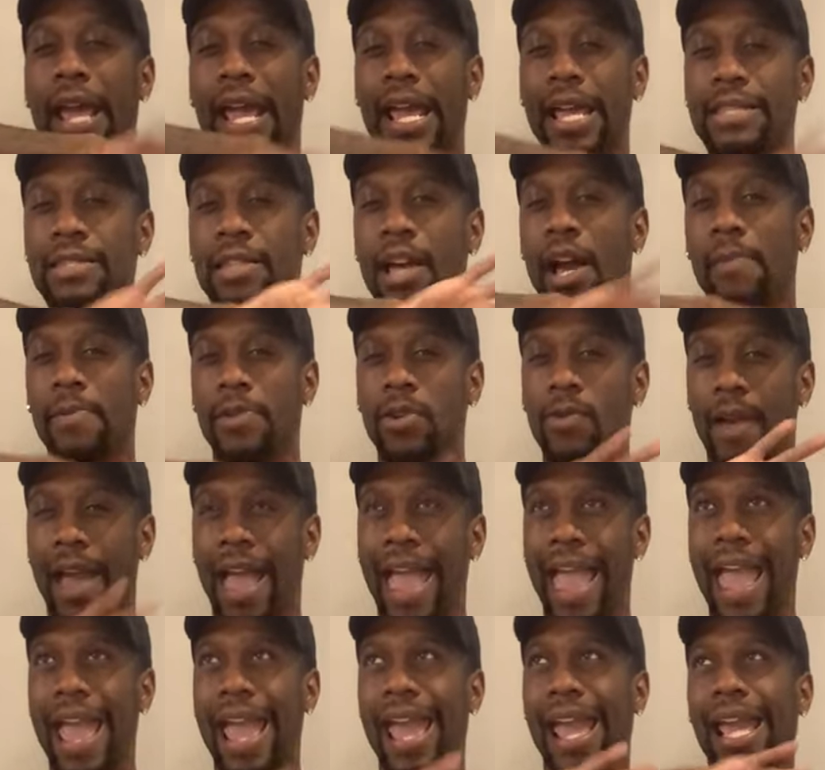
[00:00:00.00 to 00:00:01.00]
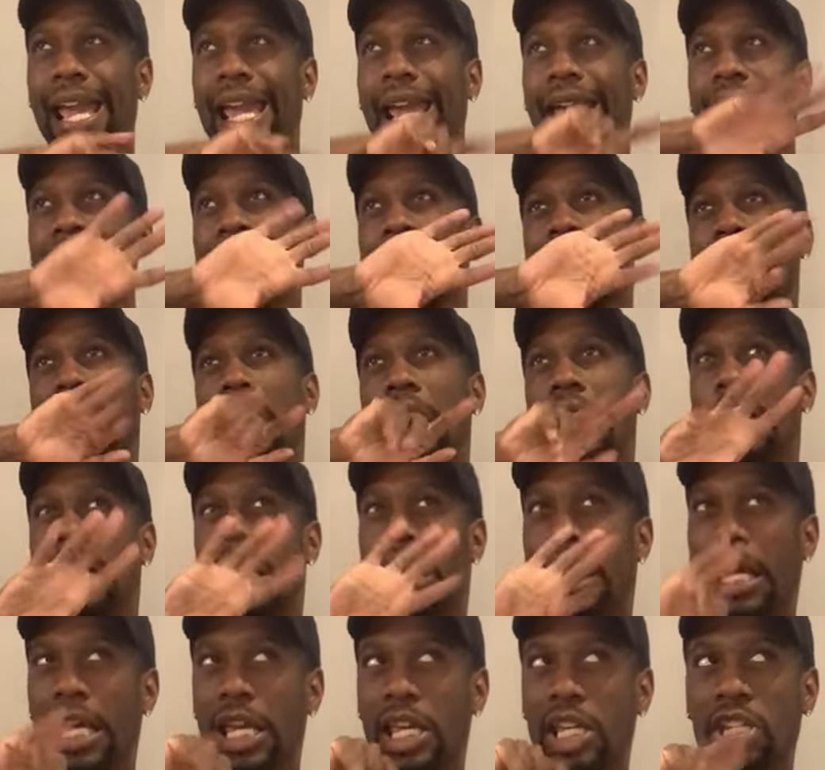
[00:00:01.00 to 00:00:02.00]

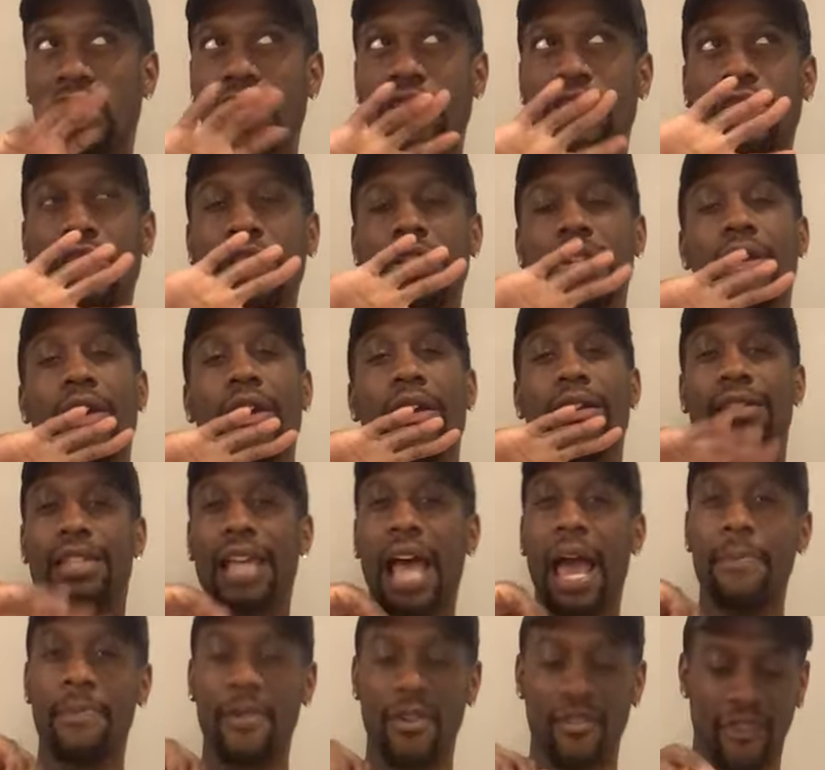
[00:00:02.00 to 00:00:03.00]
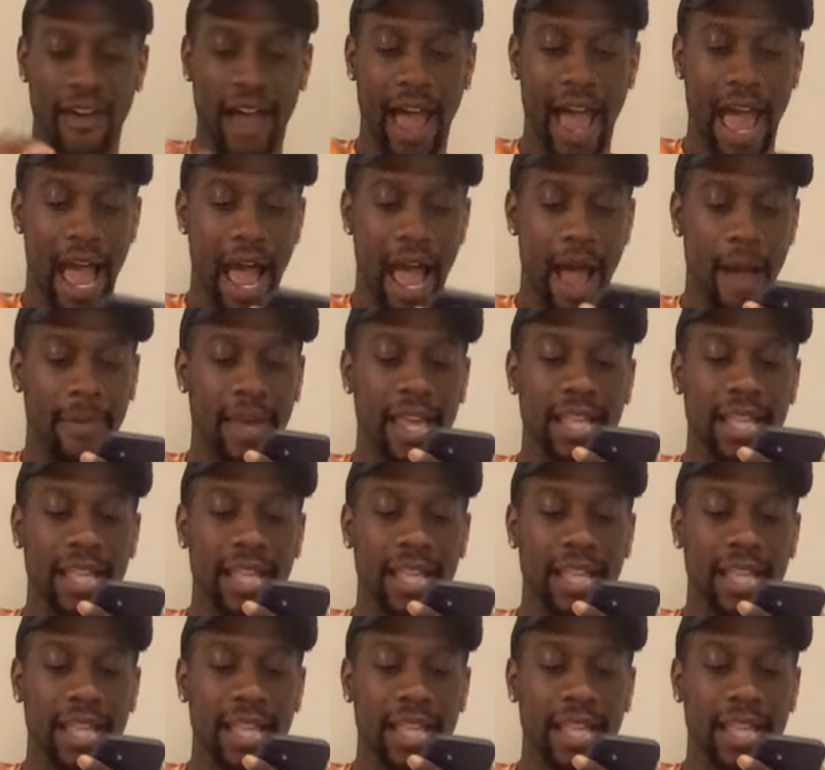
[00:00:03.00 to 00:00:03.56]
NWA-ish type of vibe.